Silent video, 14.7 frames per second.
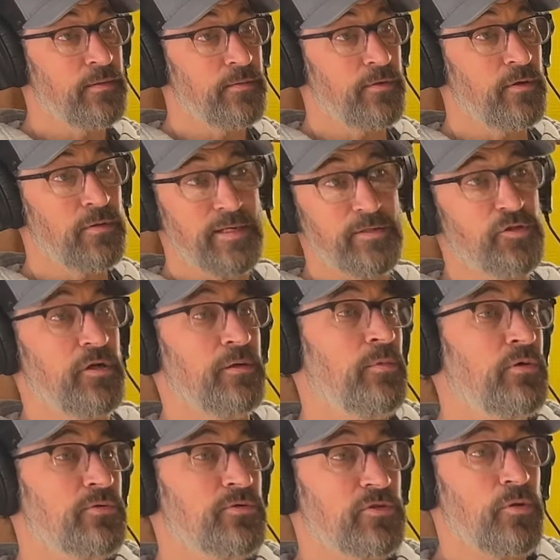You know, like
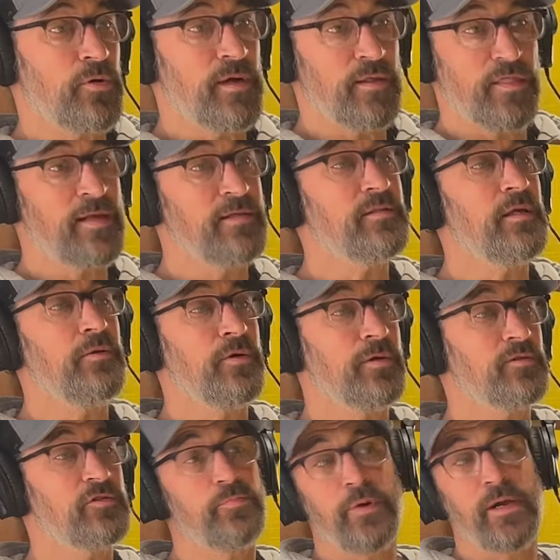GMO soy, things that you
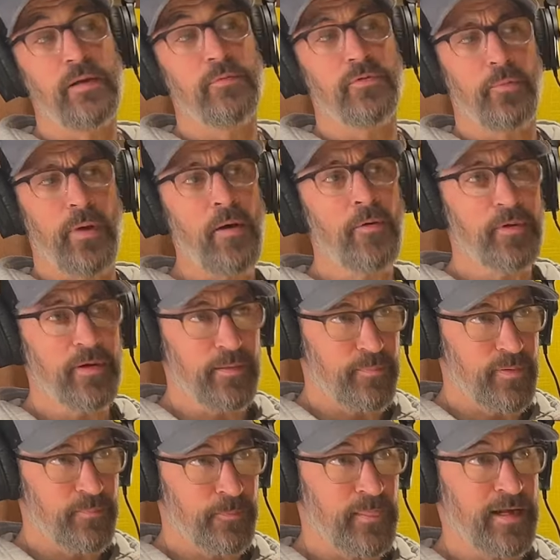can spray with
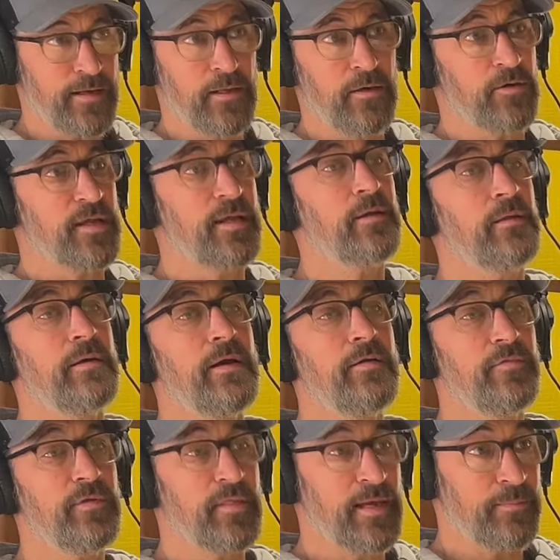Roundup. Like it'll kill
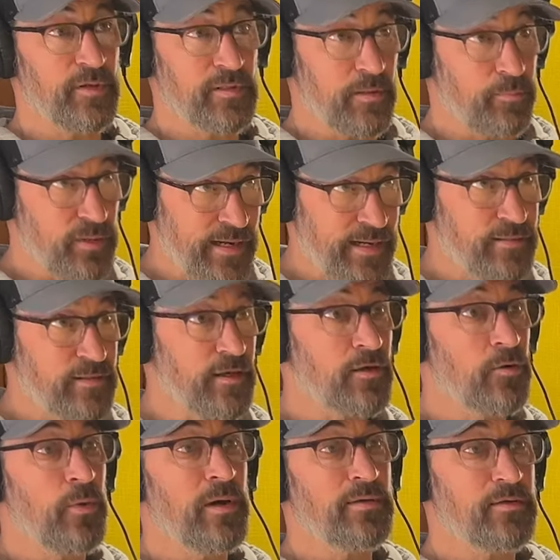everything but the plant that
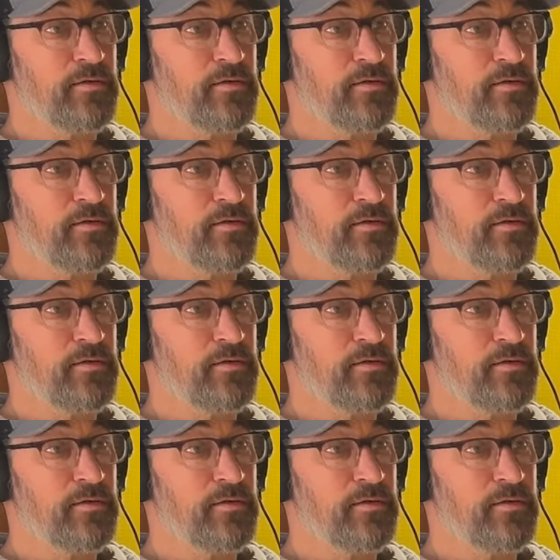you want